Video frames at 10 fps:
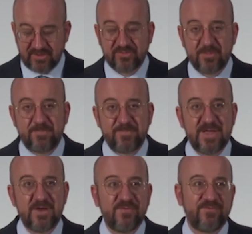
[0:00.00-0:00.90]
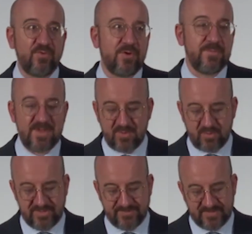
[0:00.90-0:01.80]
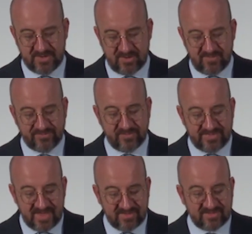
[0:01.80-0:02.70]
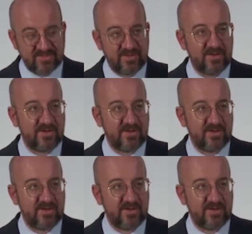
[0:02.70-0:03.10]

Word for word: the painful memory of the death